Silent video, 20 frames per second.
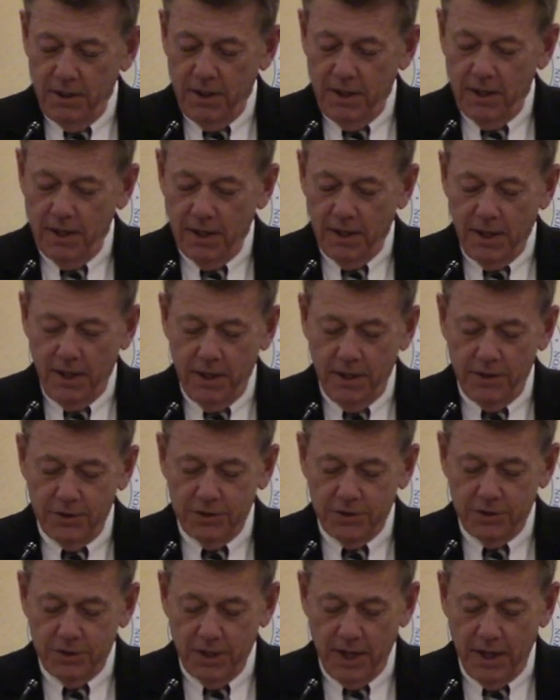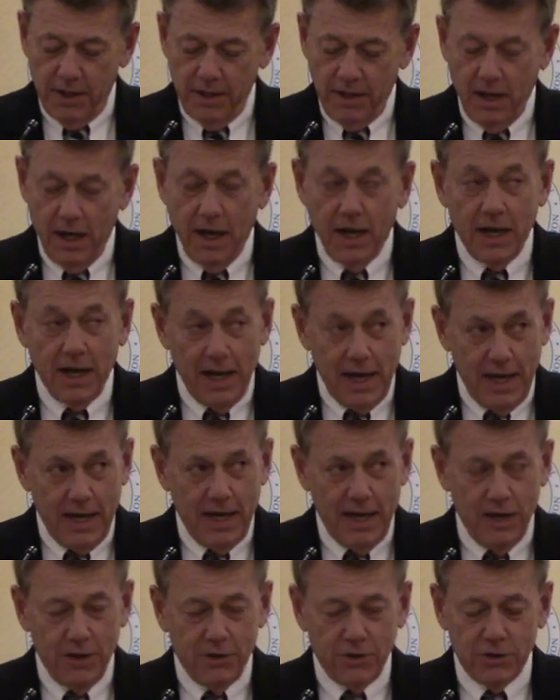And I had to
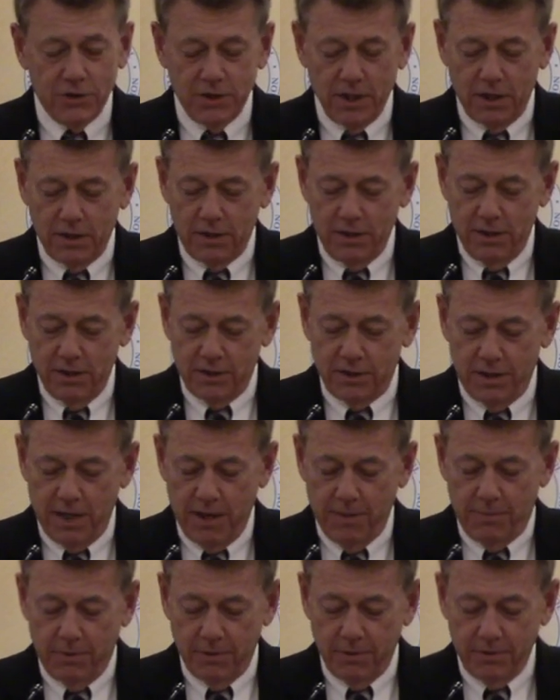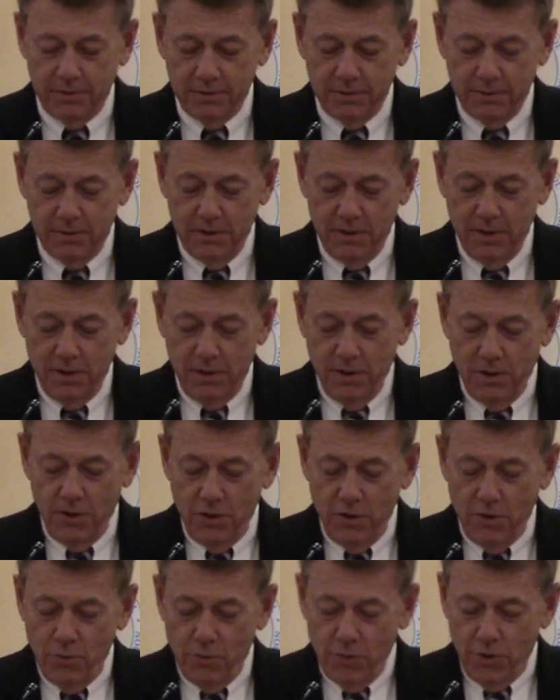set the example.
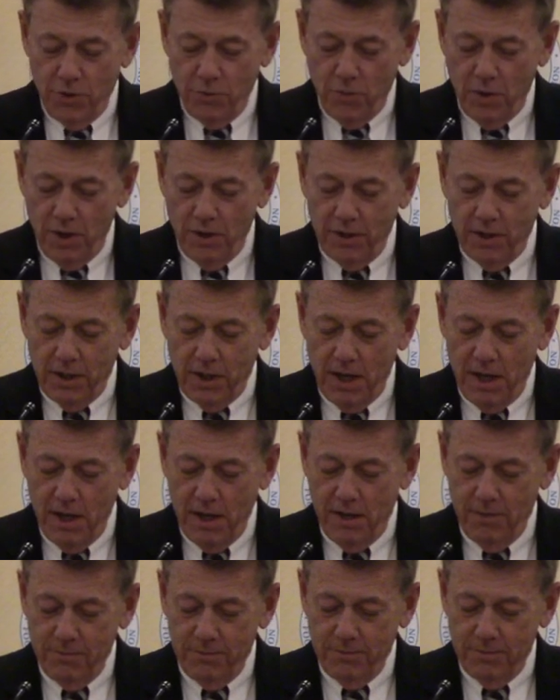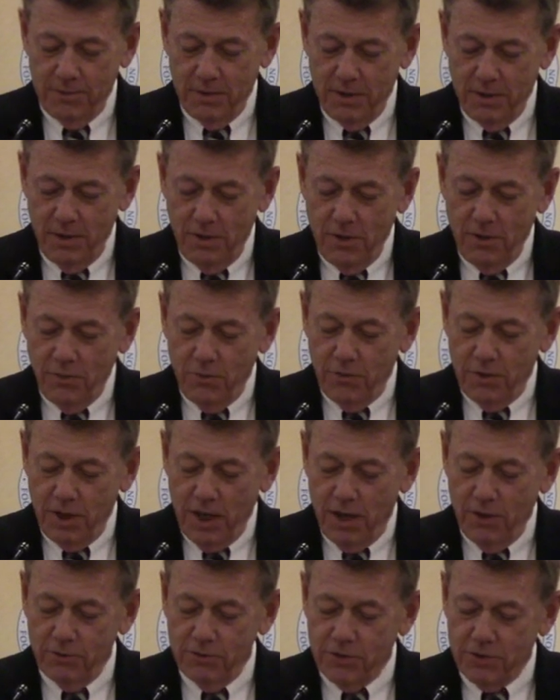We won the game
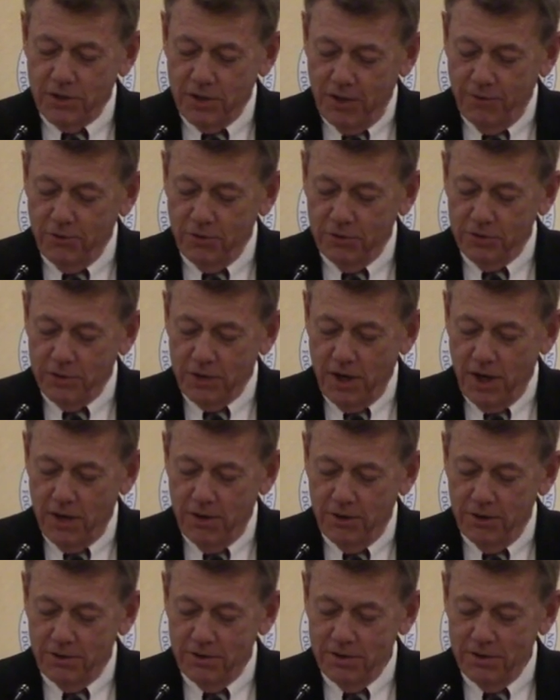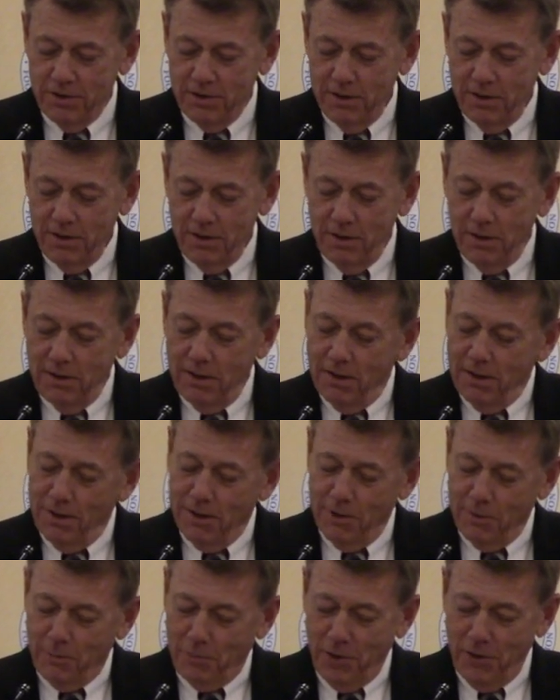without several starters
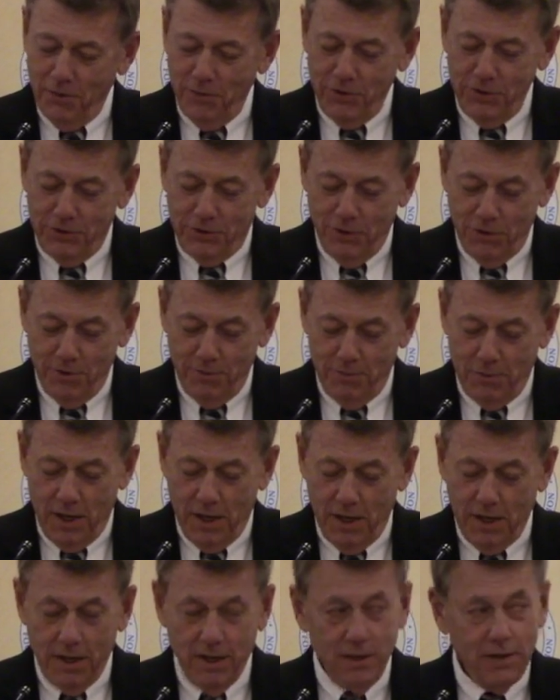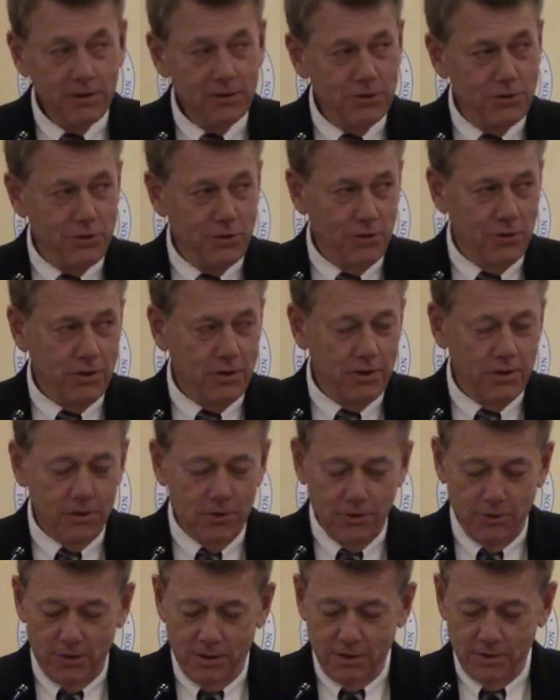on a punt return by Jordan
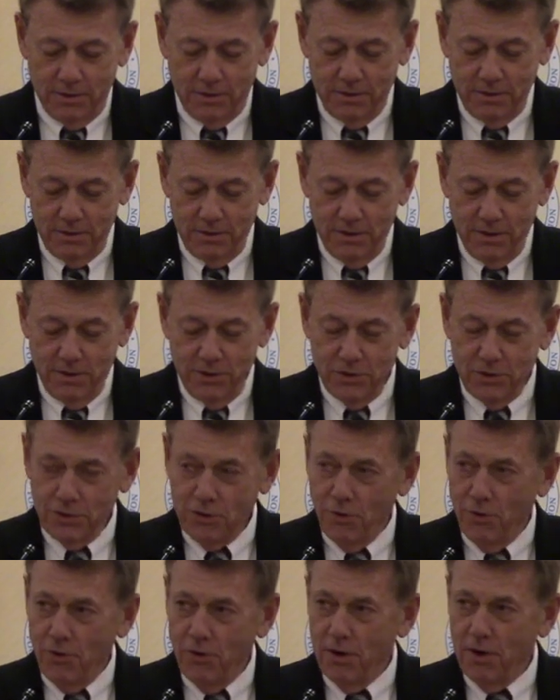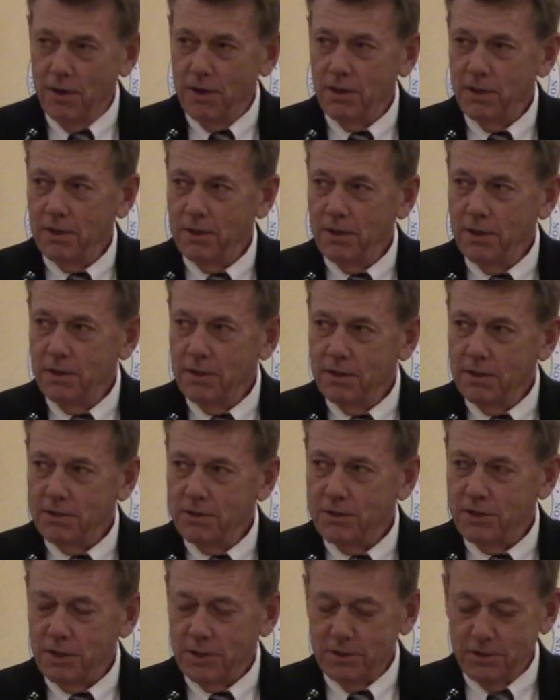Lewis. Score
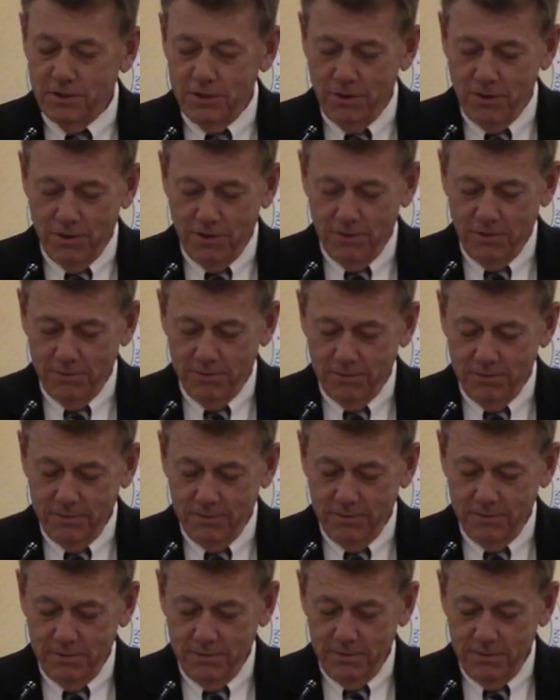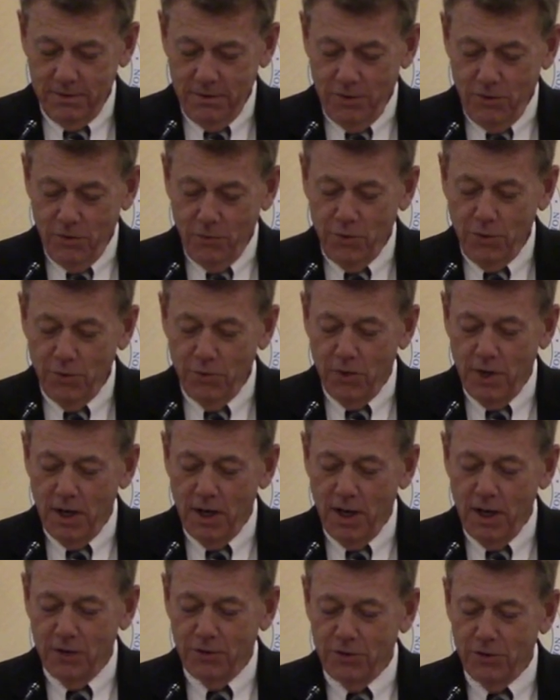6-0. We went
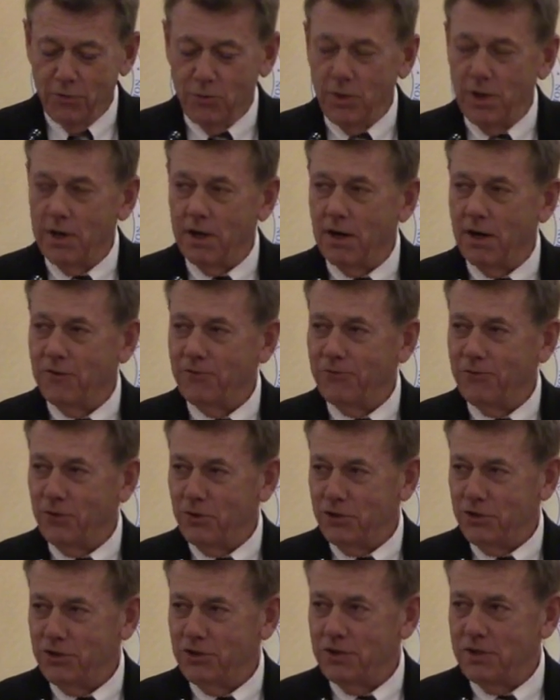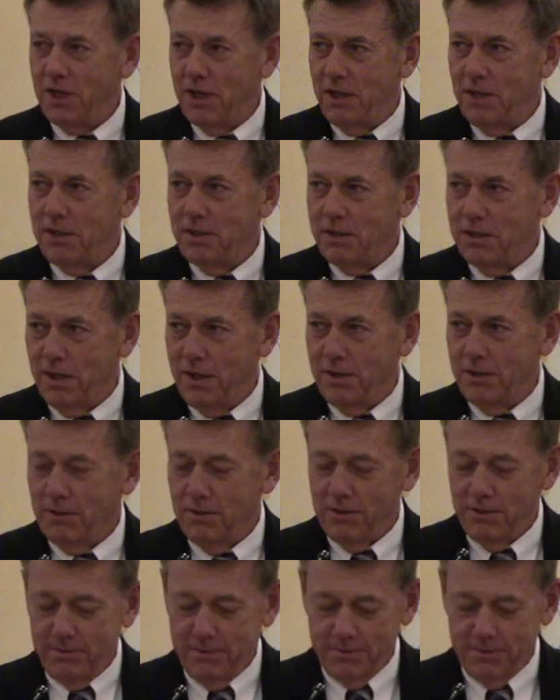on to win our first state title.